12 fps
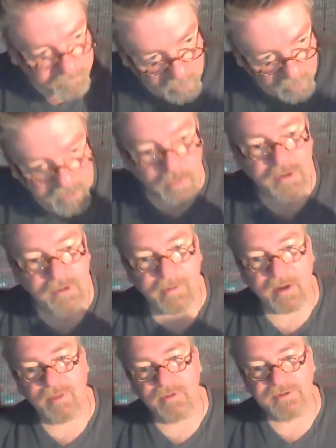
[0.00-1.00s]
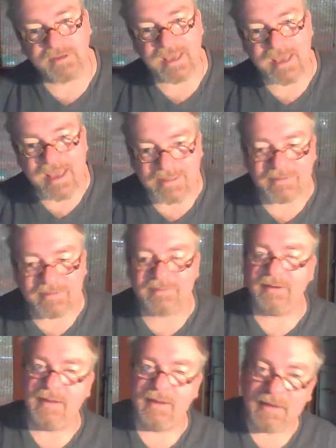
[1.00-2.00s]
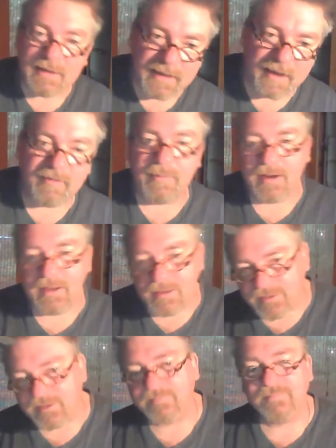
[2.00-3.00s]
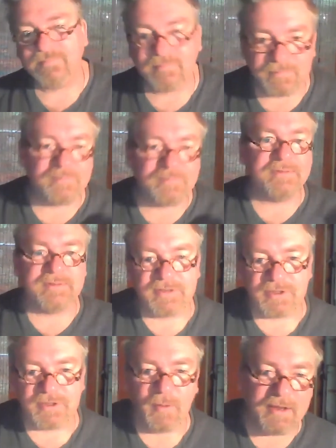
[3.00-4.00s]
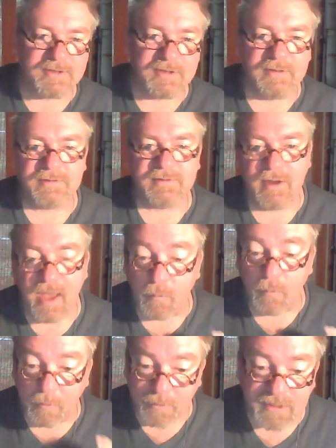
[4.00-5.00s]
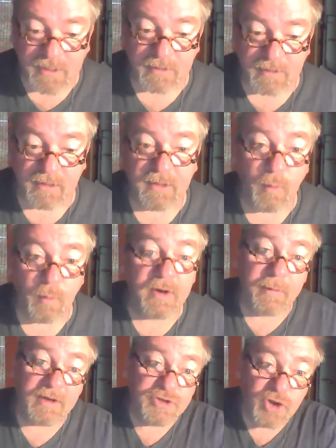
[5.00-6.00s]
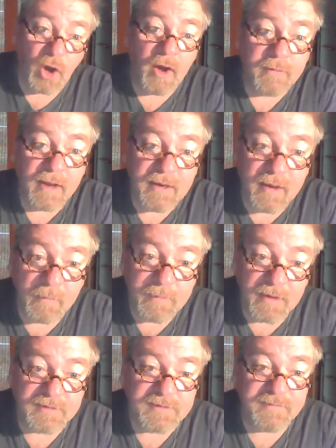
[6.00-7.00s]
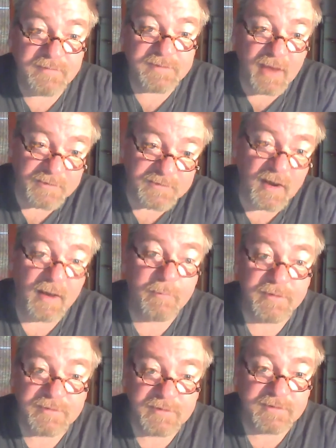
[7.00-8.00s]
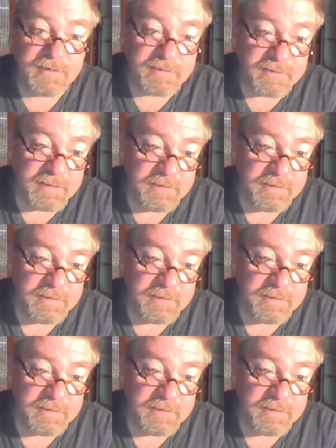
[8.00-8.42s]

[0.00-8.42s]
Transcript: very worried about others' kids and everybody's situations. And we're particularly worried about John right now because of his Alzheimer's disease.